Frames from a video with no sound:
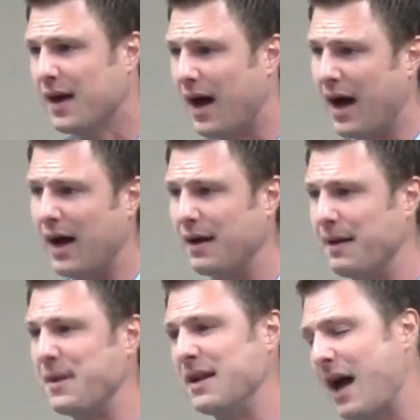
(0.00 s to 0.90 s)
Uh, I
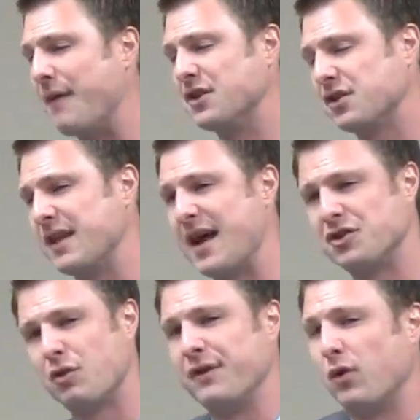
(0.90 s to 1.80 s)
mean, obviously they had
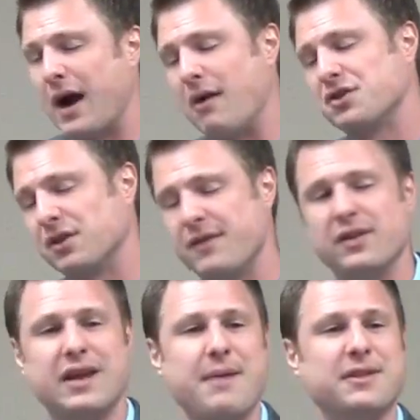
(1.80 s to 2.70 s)
24 hours to live in
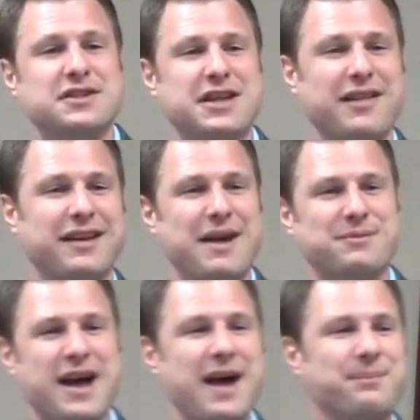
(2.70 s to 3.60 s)
the day, but this is how they
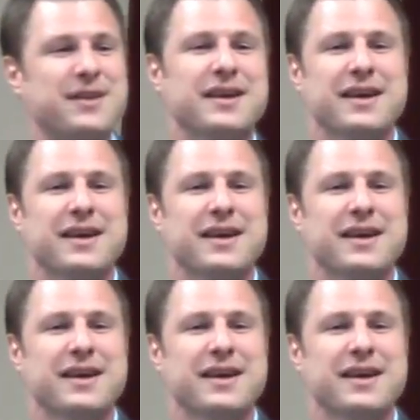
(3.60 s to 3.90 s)
kept time.